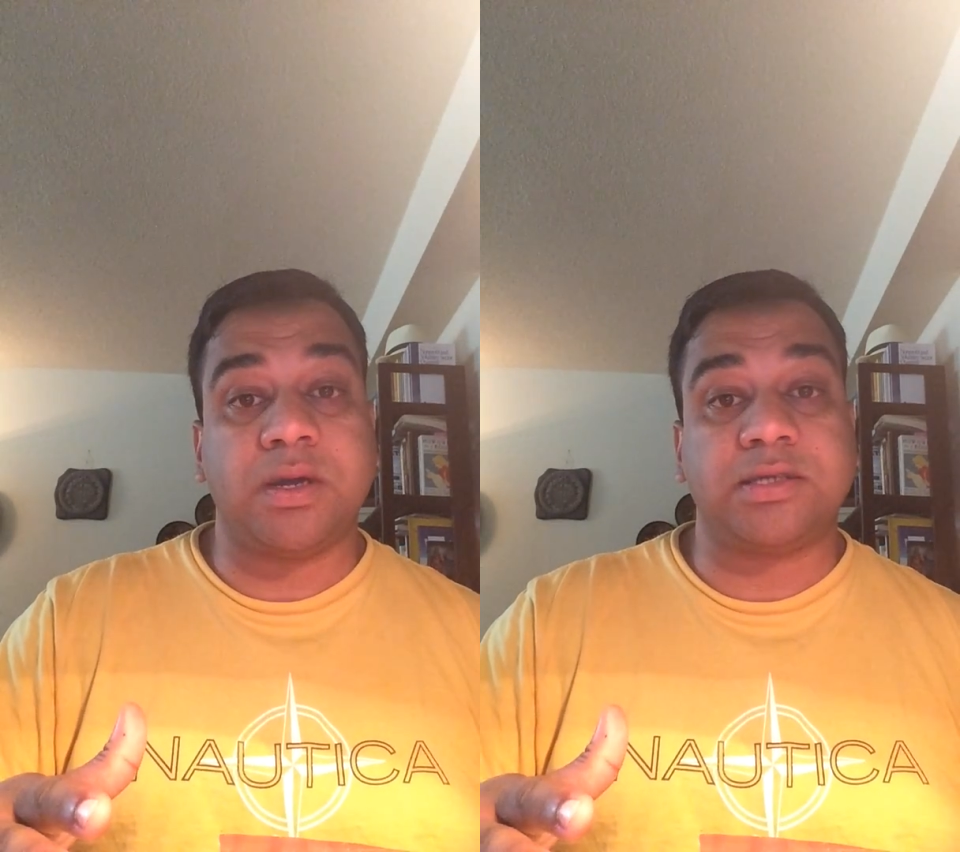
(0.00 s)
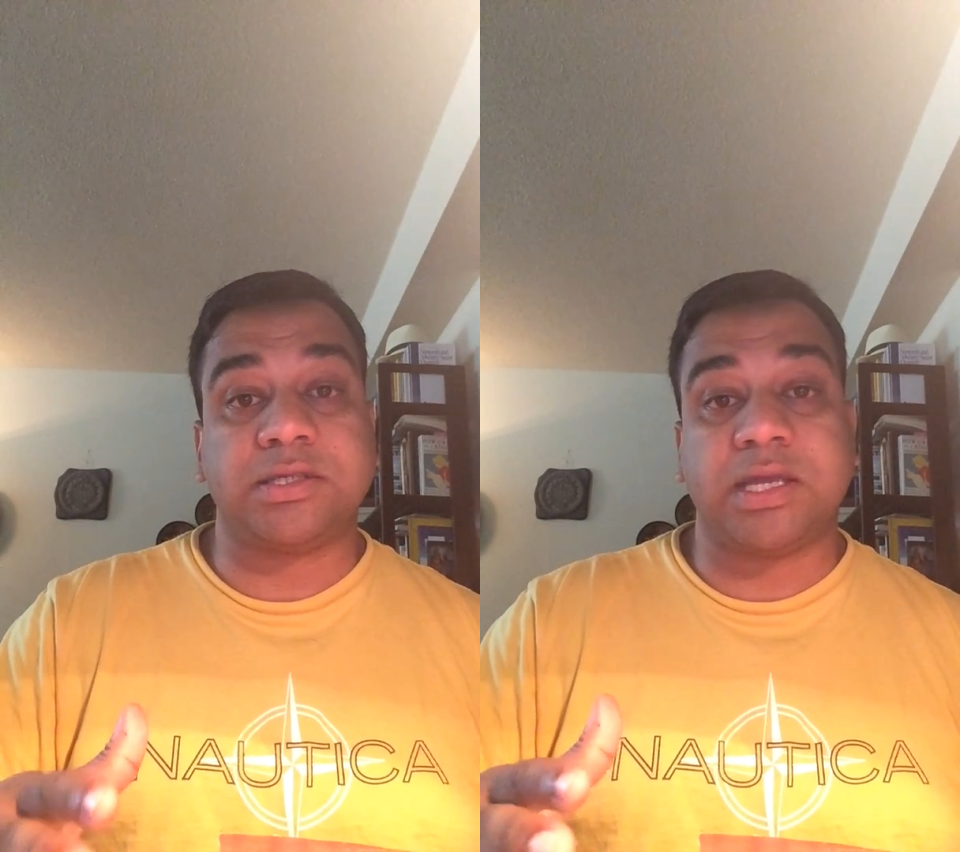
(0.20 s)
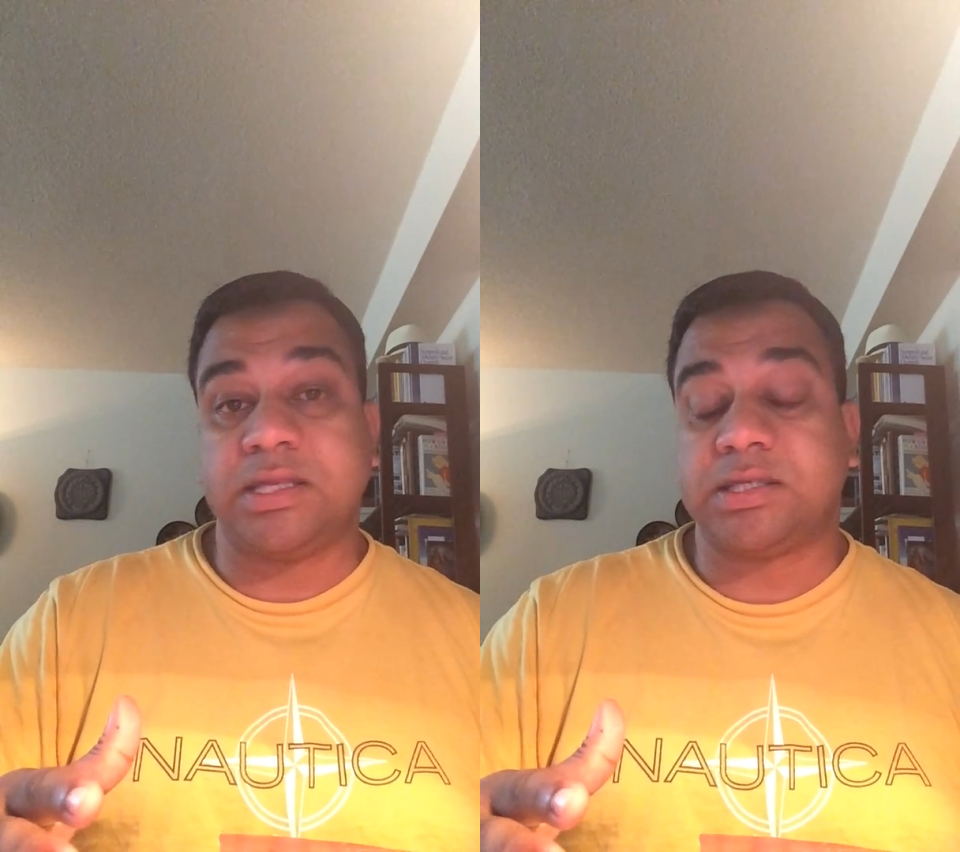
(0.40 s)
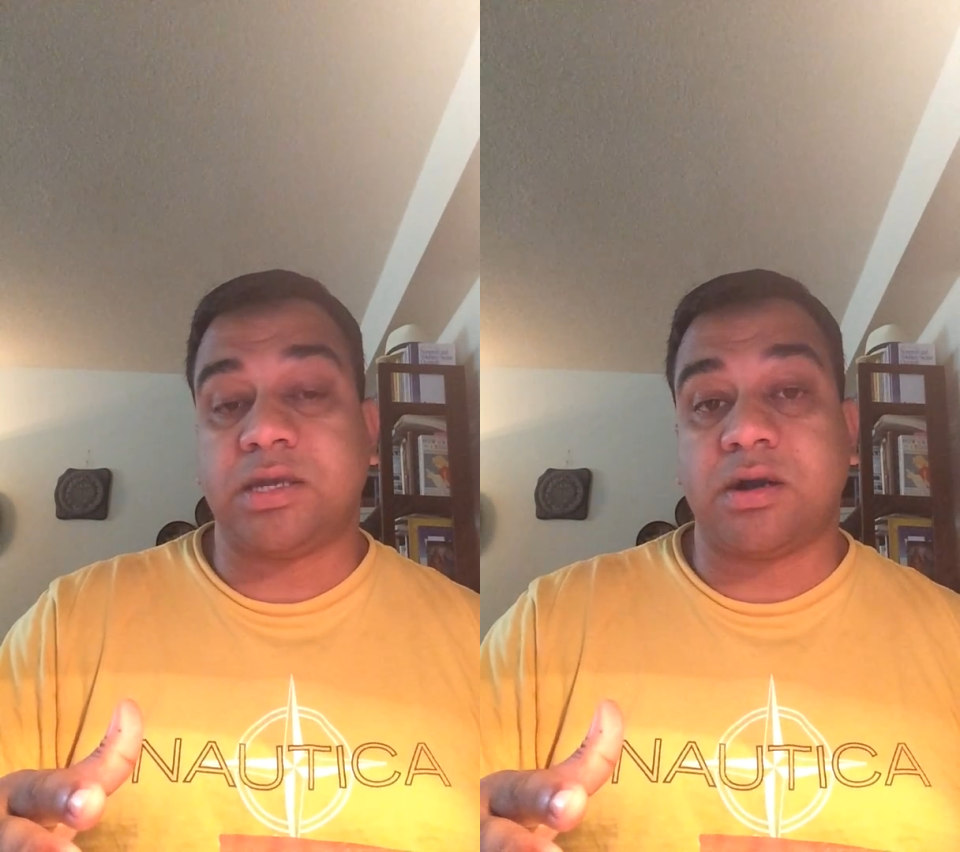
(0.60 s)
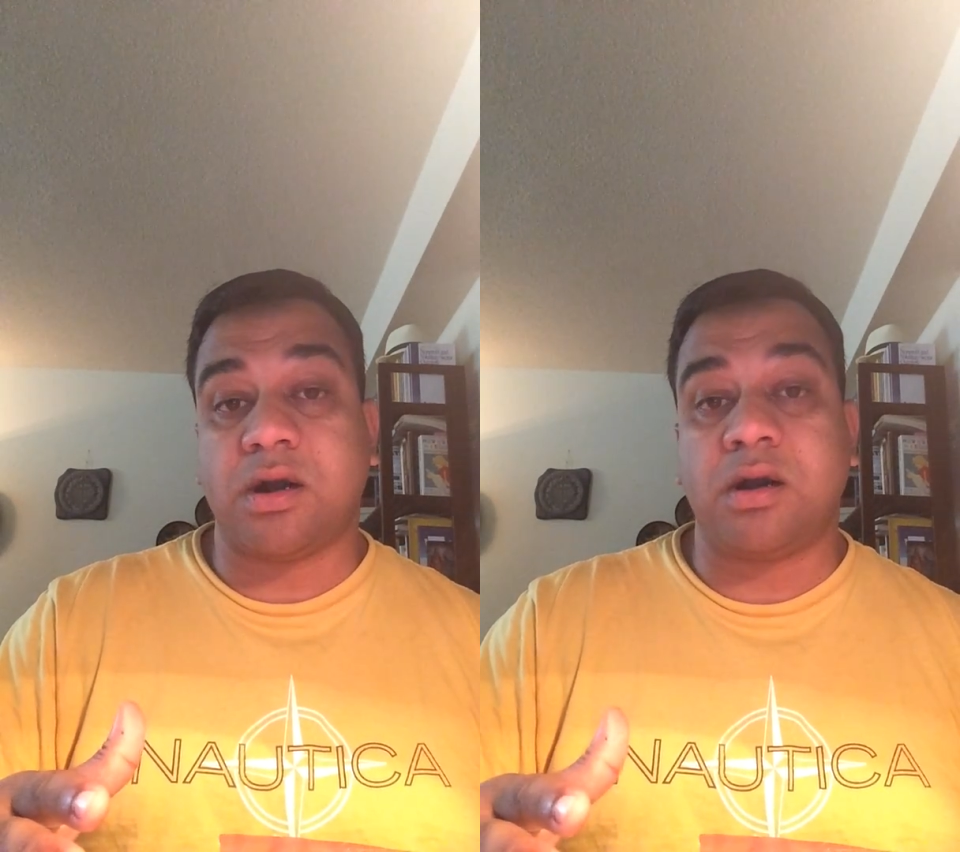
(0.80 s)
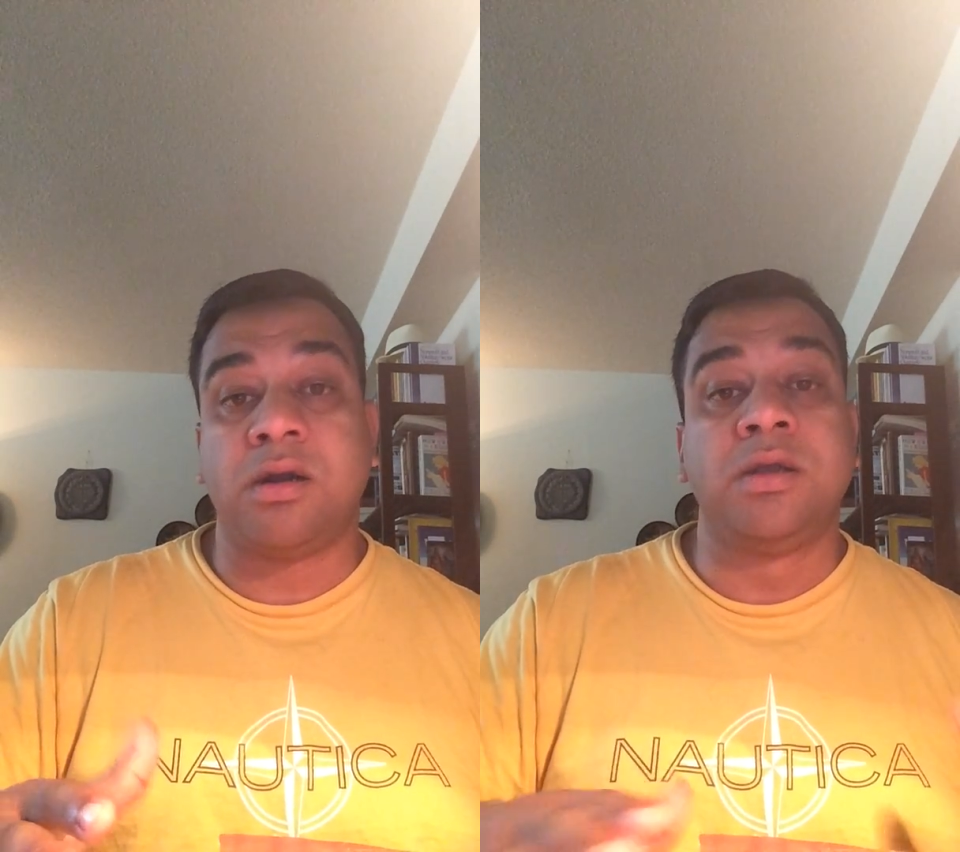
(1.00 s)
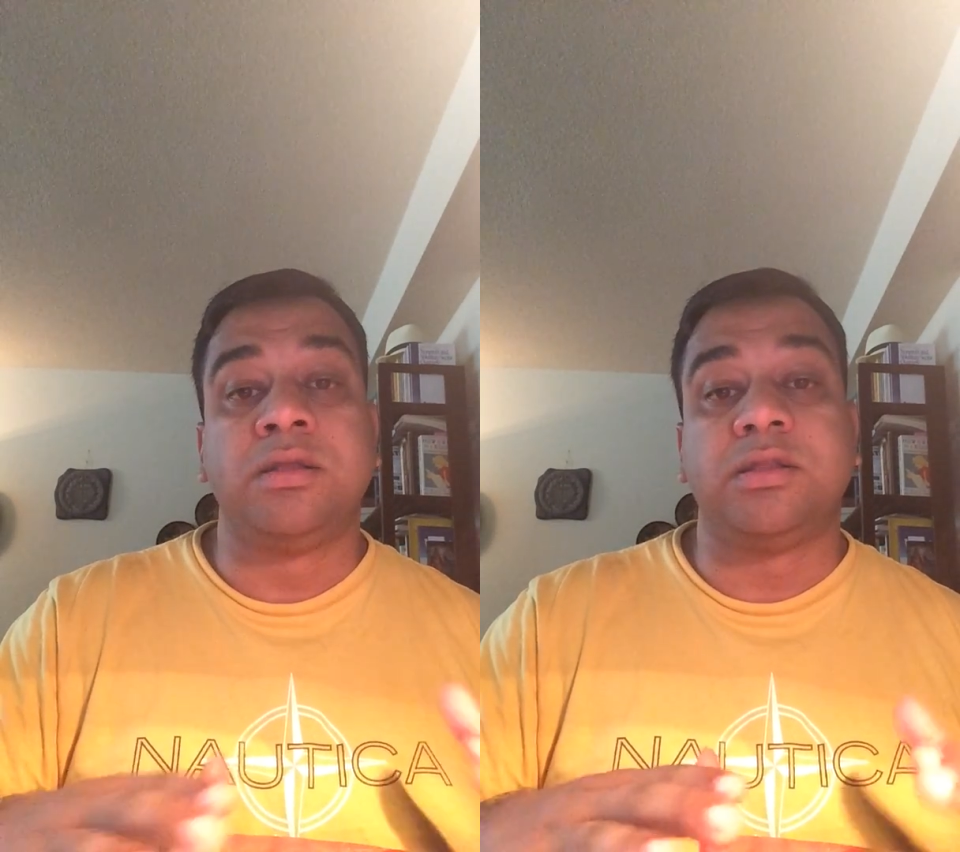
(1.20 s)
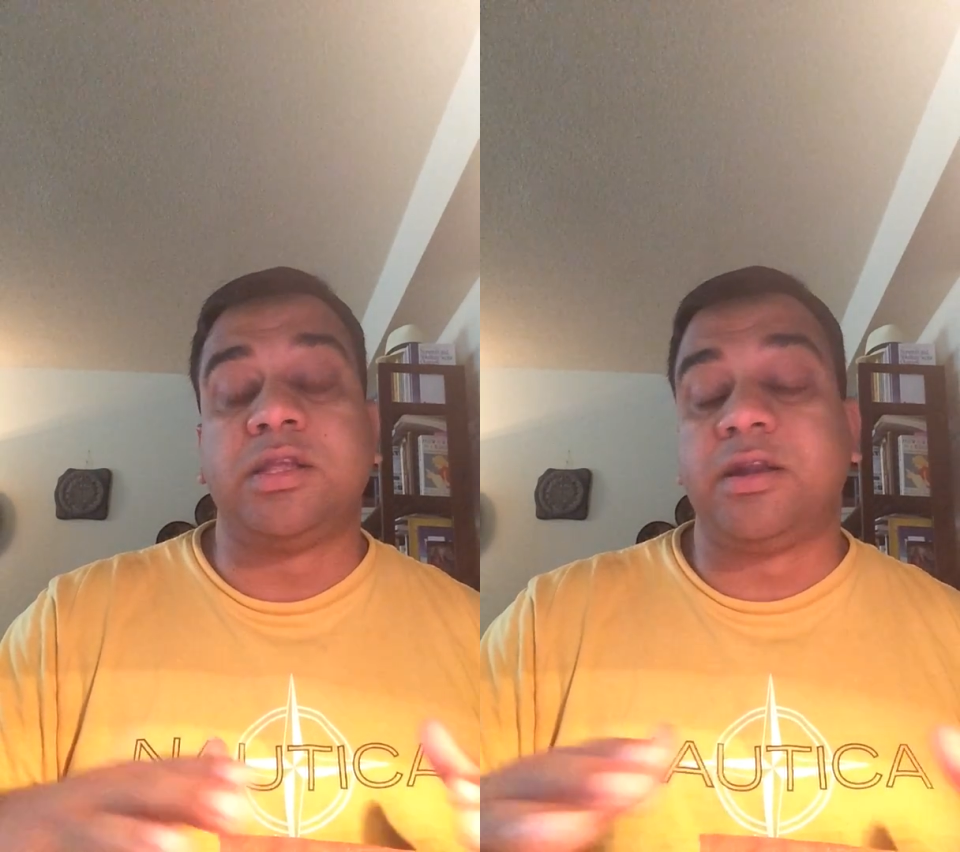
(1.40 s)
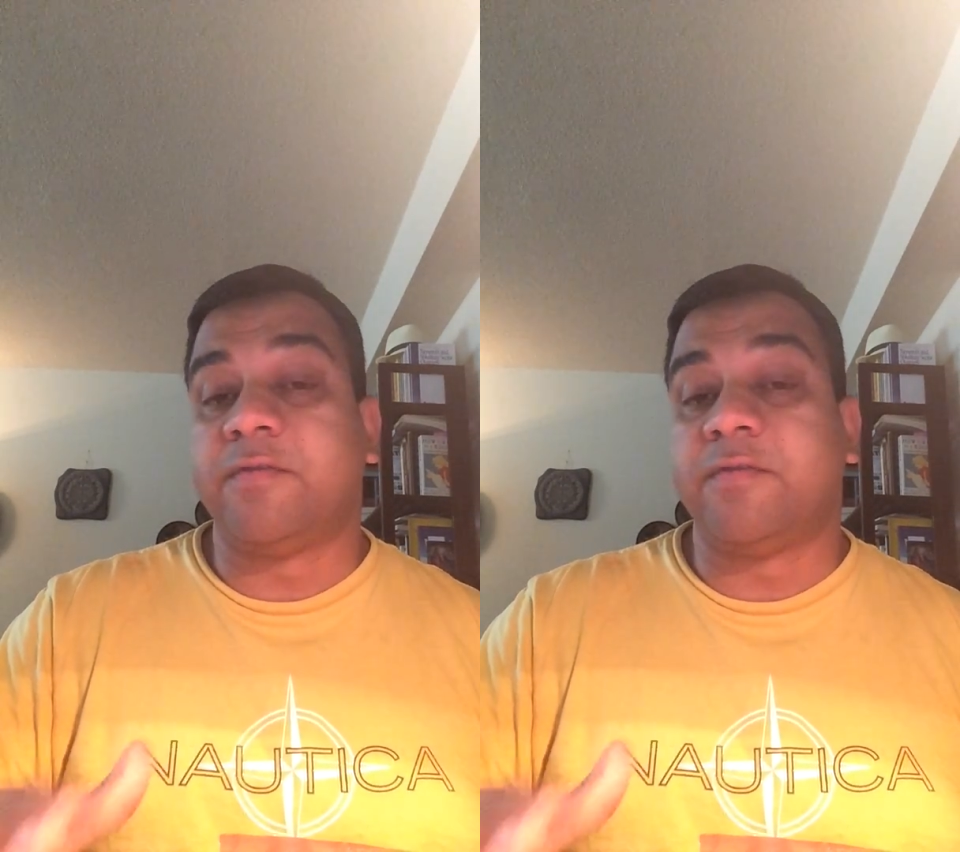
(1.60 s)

skills there are, the